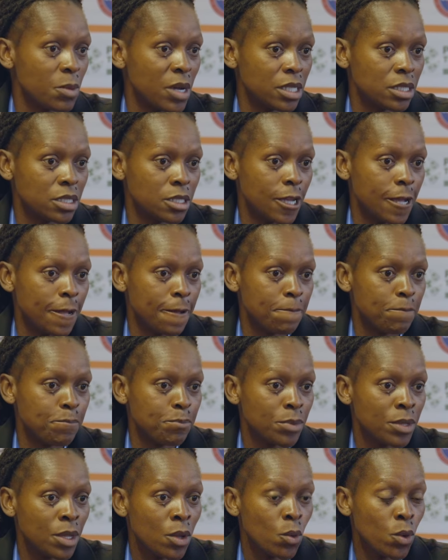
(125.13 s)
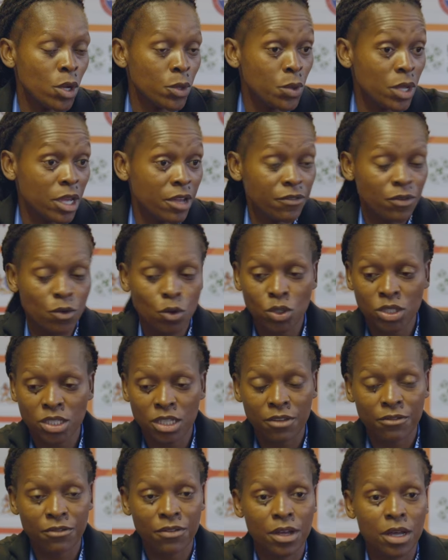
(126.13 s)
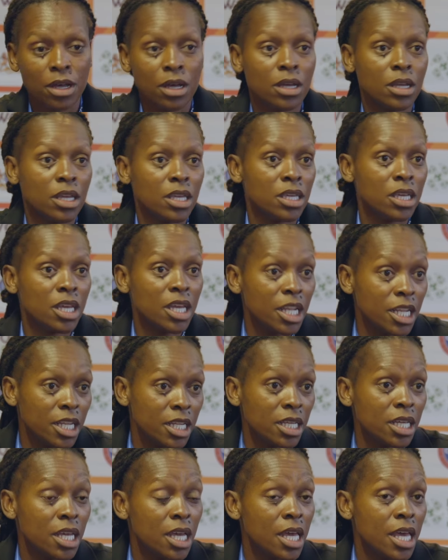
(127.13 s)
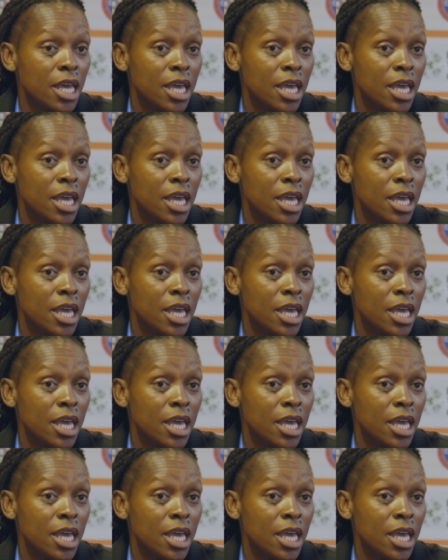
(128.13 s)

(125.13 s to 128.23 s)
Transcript: But when we have COSAFA yearly